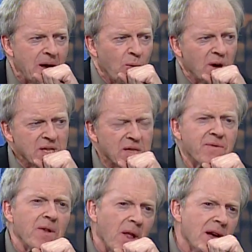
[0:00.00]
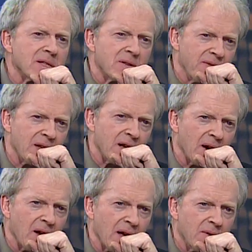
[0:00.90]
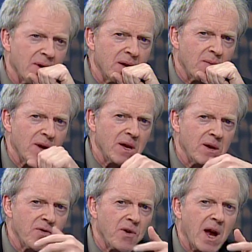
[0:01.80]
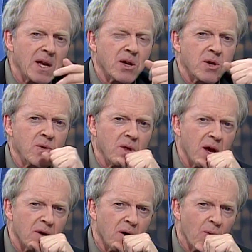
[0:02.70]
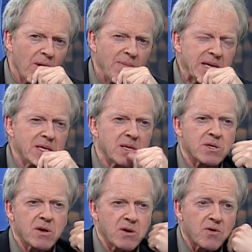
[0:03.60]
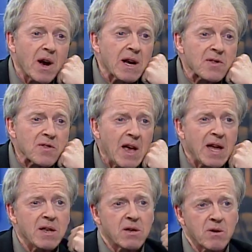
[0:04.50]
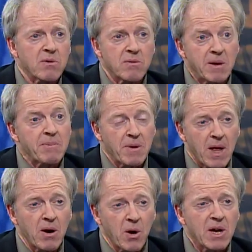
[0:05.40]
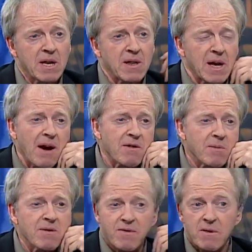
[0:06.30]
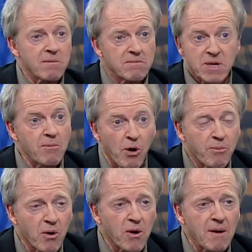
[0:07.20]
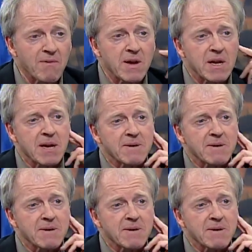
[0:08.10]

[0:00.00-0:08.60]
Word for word: what's the philosophy there? Like, what are you trying to do there, or what messages are you trying to send to the people that are looking to the government for, say, more program funding?